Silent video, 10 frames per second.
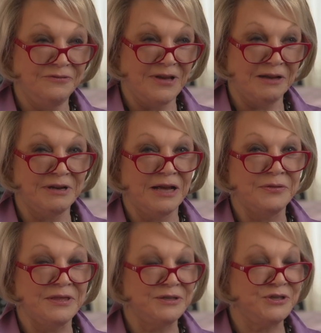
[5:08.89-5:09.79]
found
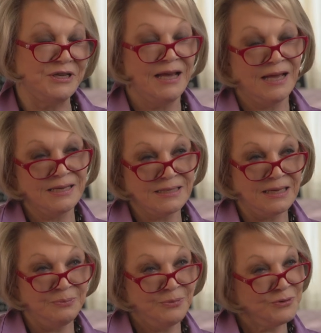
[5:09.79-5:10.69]
out that she has
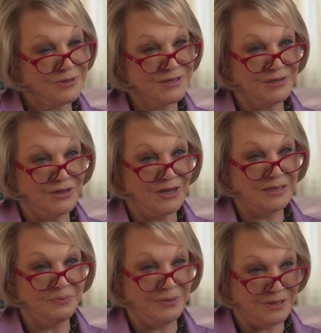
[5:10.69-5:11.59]
a beauty
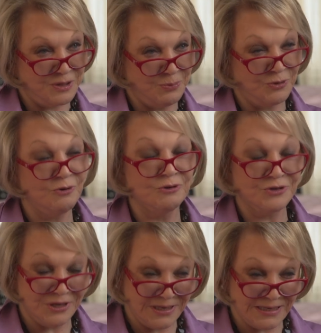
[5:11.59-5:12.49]
salon in Pittsburgh, or she